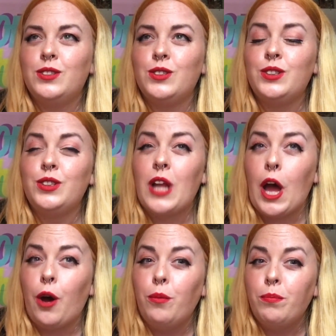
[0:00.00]

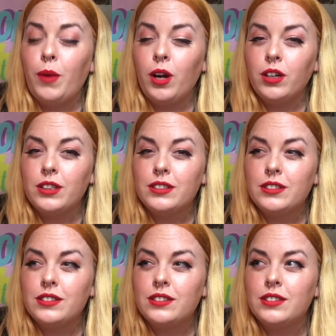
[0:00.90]
Naumarkt?
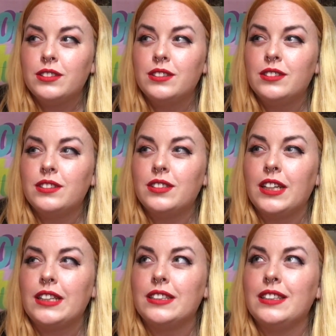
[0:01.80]

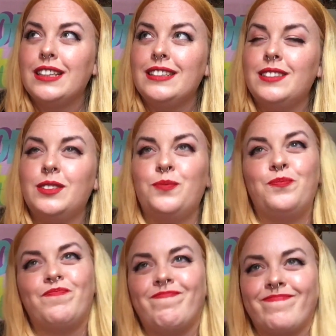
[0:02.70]
Like it.
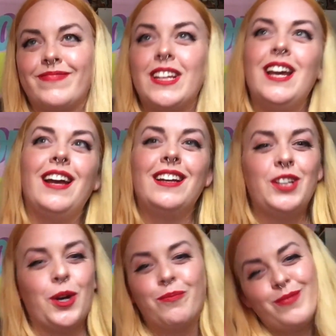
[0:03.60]

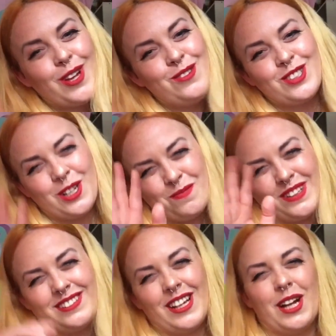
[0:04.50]
Nope, I'm just going to
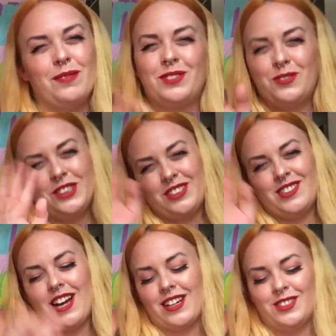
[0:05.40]
mess that up. So we're just
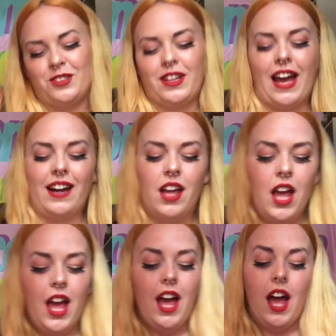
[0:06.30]
not going to do that.
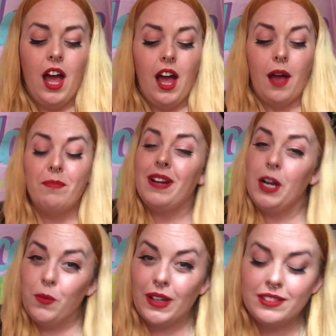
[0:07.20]
But
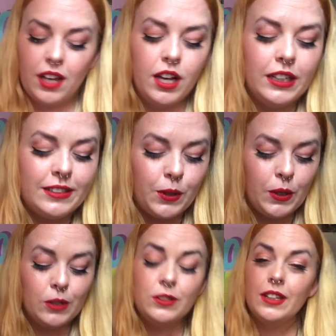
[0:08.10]
anyways, so he
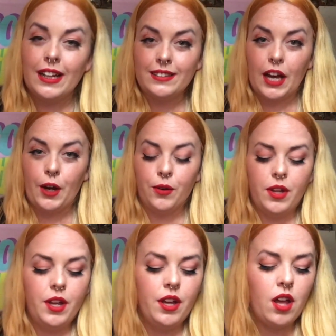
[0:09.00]
goes to that town
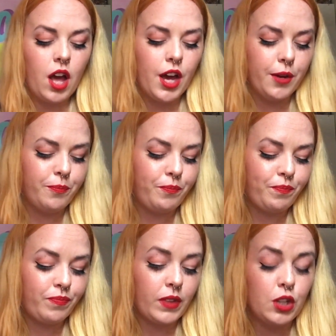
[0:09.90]

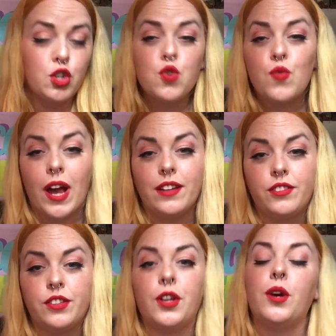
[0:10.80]
to
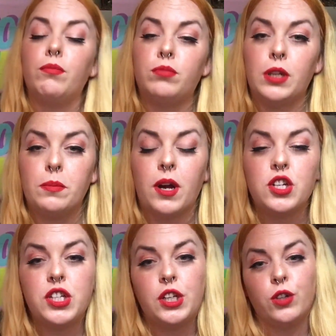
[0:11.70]
rest, pretty much.
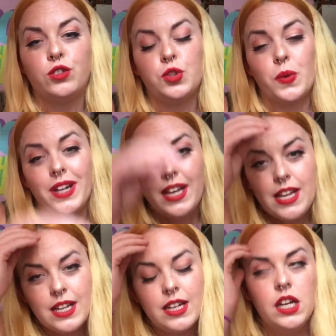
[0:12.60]
He goes to an
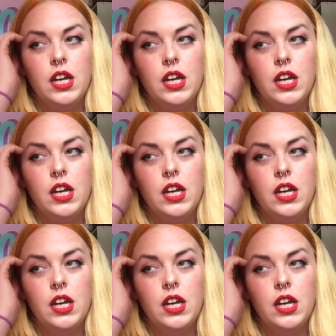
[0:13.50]
inn.